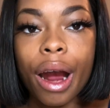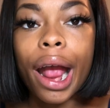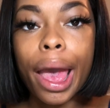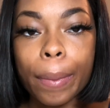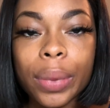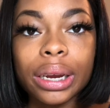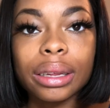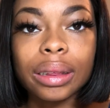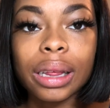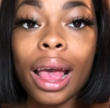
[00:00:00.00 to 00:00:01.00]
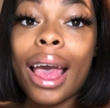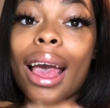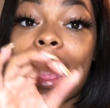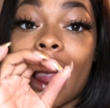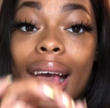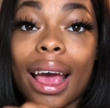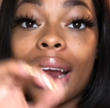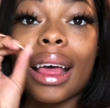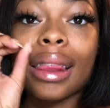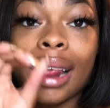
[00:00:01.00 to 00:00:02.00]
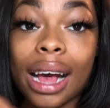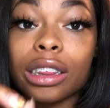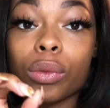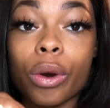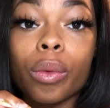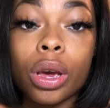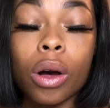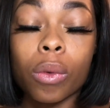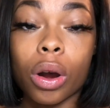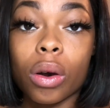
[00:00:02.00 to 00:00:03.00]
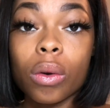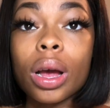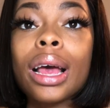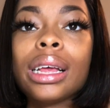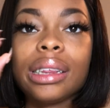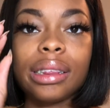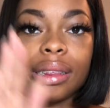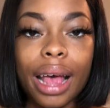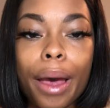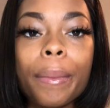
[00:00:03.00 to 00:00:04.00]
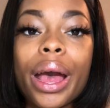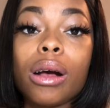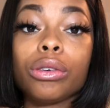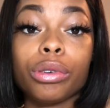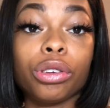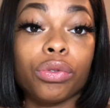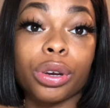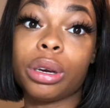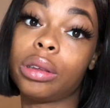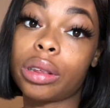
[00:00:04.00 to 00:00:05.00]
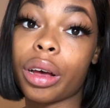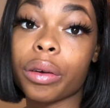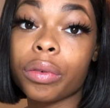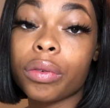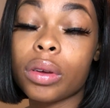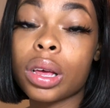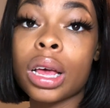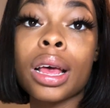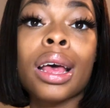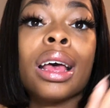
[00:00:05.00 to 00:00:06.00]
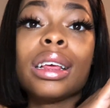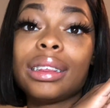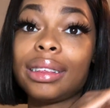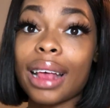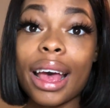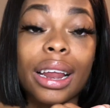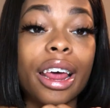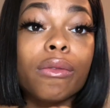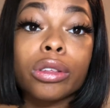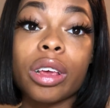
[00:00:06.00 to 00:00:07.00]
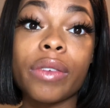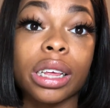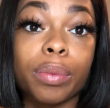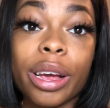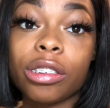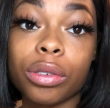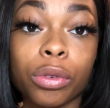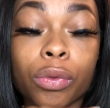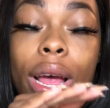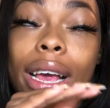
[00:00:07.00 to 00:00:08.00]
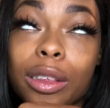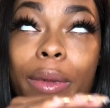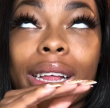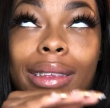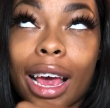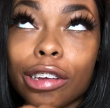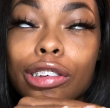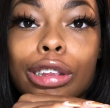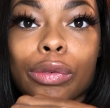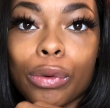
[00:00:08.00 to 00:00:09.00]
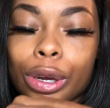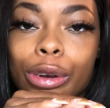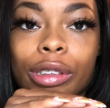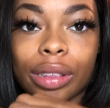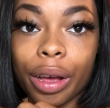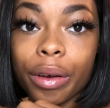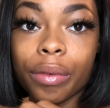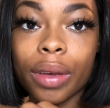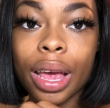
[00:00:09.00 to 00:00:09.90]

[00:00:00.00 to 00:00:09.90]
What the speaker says: our happiness. And that's where we go wrong. Set boundaries for yourself. Set levels of expectations for yourself.